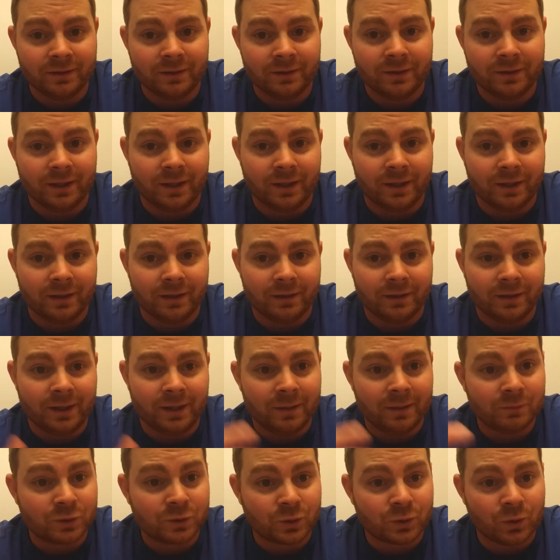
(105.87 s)

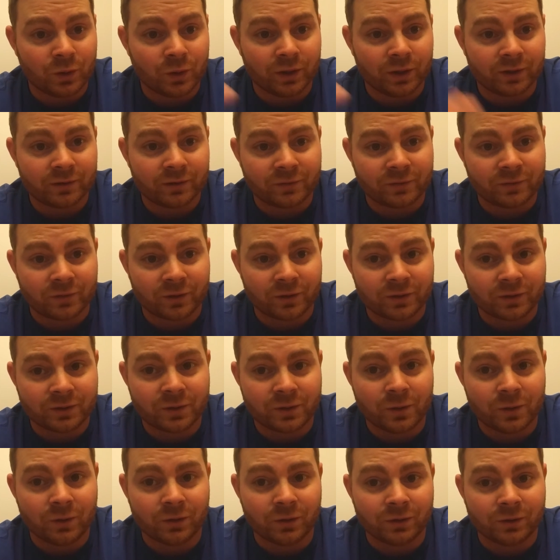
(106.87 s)
him scoring his first
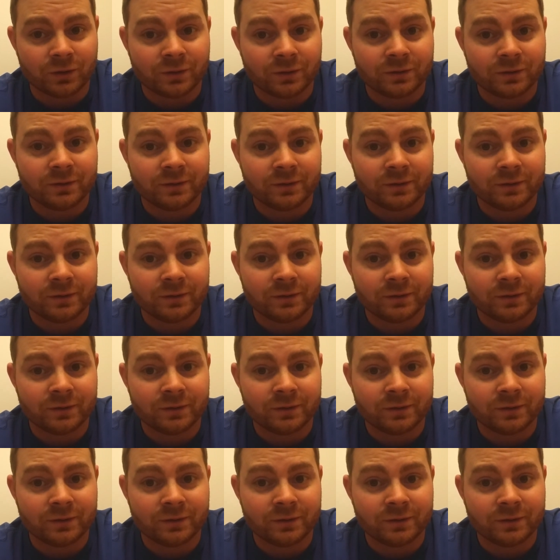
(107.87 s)
goal